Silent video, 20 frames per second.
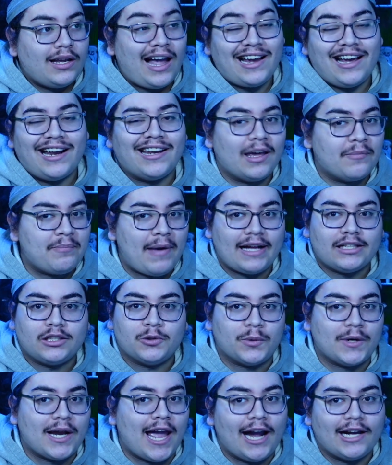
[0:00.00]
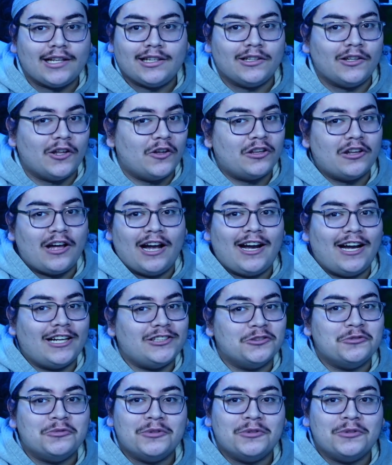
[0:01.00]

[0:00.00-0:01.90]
I gotta get back to reacting though, so I got you.